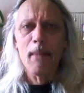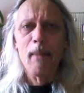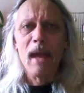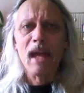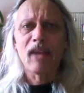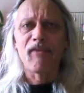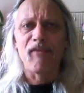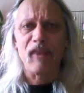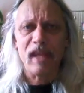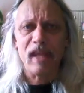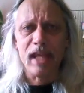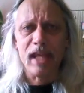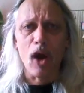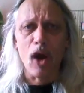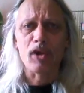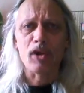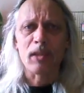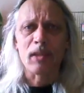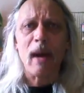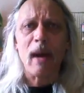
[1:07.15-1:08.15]
I make
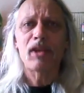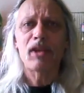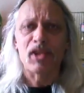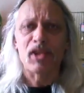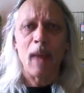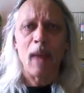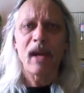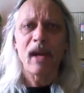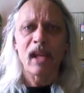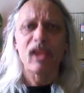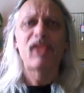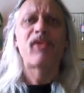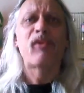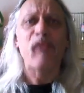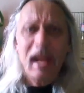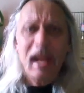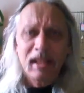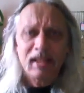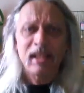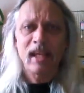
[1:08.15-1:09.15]
videos about somebody
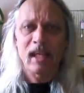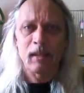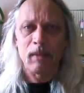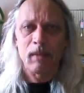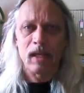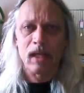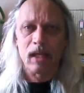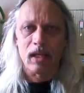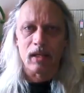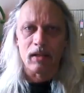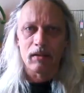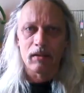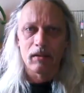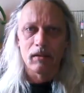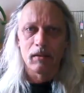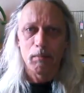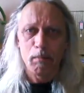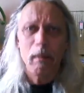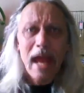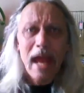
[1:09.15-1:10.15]
threatening me.
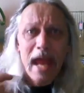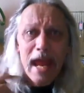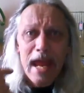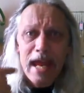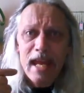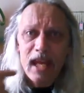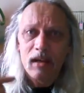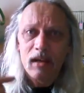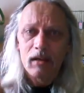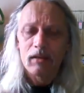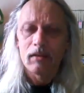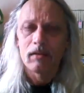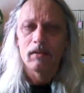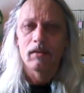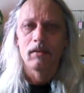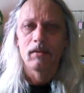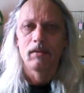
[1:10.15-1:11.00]
Me!